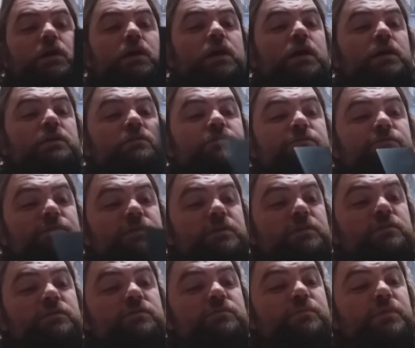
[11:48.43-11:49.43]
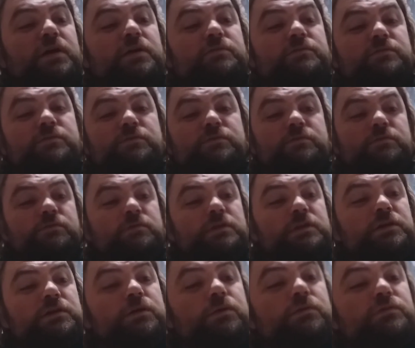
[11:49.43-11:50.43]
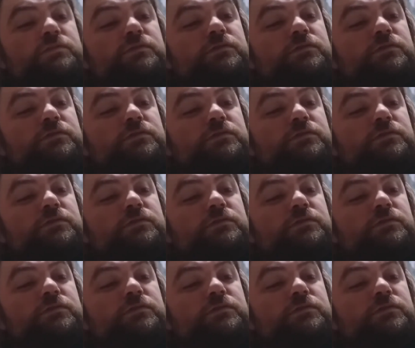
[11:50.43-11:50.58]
I defeat this monster. He goes